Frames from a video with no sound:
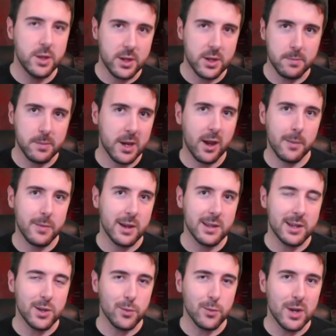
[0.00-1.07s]
You can pick up that
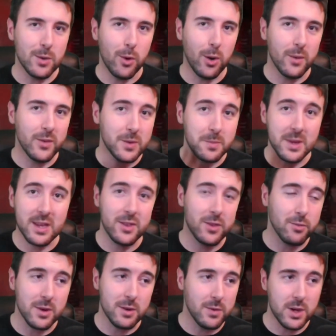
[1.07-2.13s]
leader reroll to be
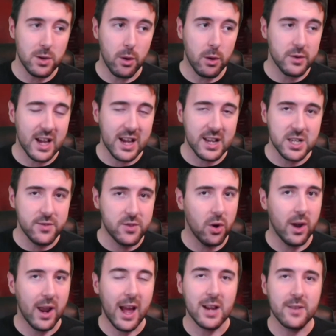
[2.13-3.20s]
3 rerolls, and you've
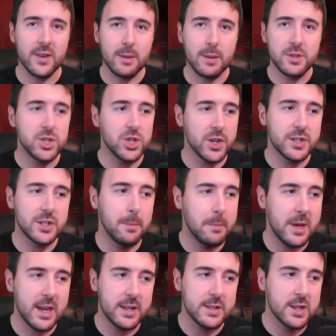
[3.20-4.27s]
got Hackflem to just
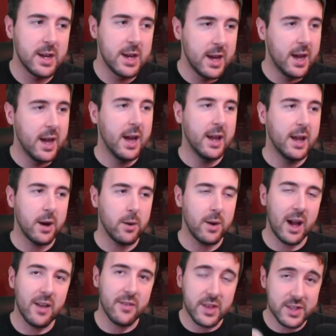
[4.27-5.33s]
compete. Now
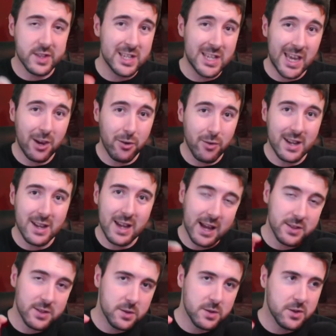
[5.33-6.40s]
at this tiering,
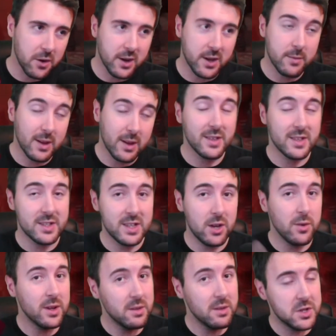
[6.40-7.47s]

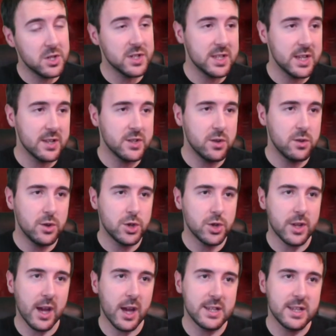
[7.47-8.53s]
which is tier 2, you
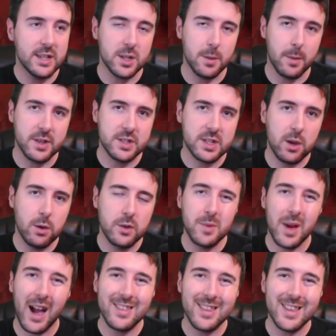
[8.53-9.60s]
should get a decent amount of skills,
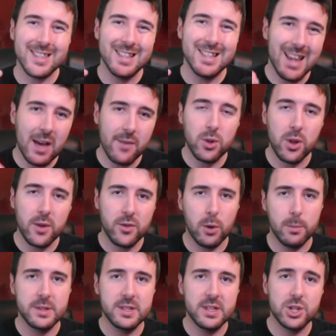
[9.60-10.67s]
but at this level of
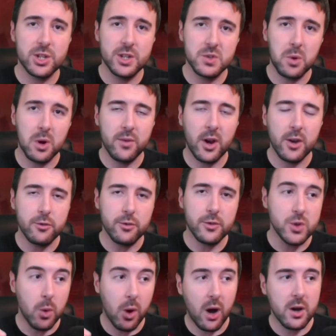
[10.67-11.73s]
competition at
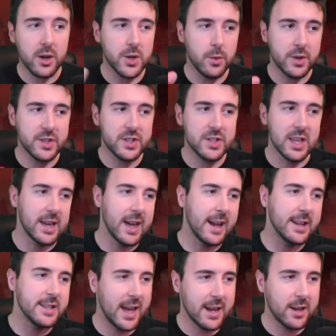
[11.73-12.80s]
1200, you are going to want to sneak
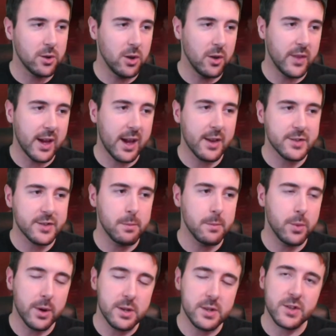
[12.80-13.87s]
a tackle on there at some
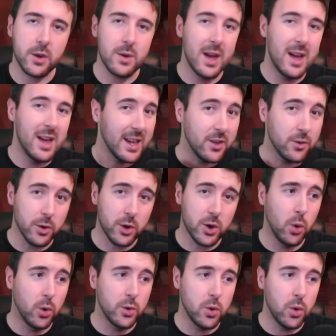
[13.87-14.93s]
point. So either a
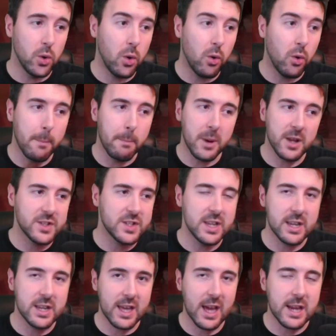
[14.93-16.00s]
Khorne Gore or a
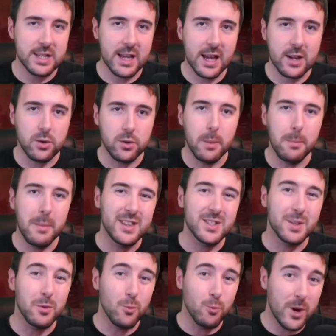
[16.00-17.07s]
Bloodseeker getting tackle
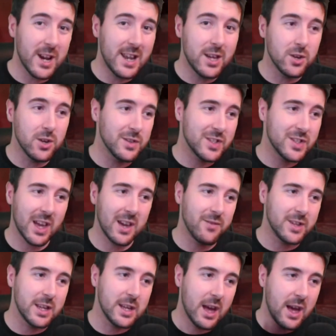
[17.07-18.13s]
makes them a really good
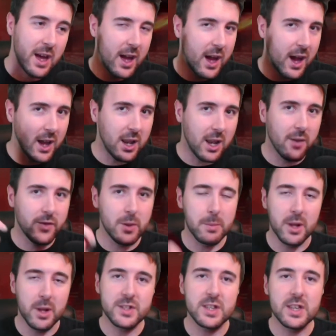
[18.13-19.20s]
safety. I love the
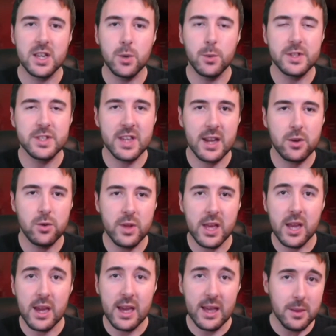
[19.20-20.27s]
Bloodseeker with tackle
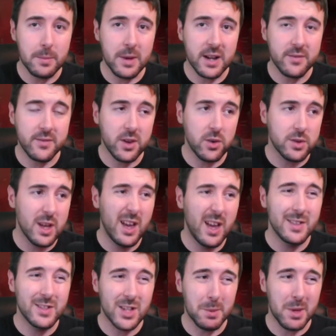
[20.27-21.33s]
here in the backfield.
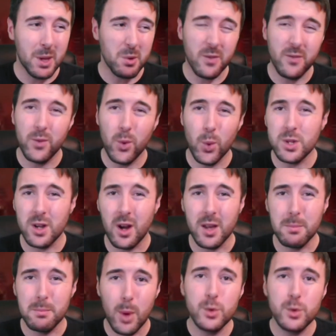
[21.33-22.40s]
It's going to be able to
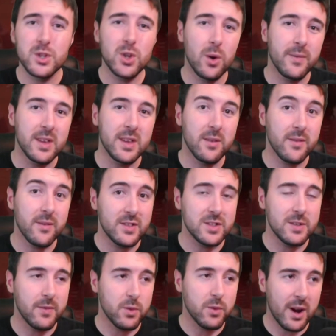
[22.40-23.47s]
4-die most of the
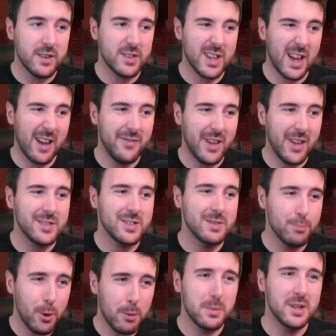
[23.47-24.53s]
offensive threats, and that's
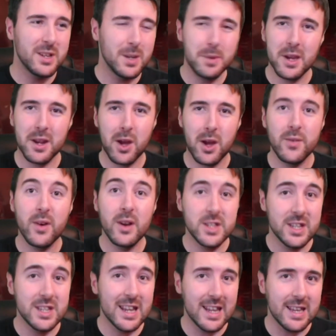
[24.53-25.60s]
probably going to be enough
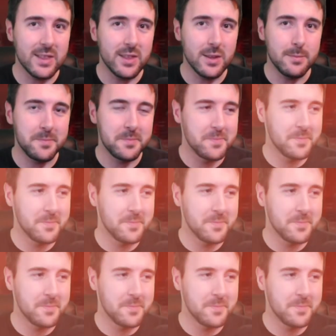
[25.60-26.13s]
to delete them.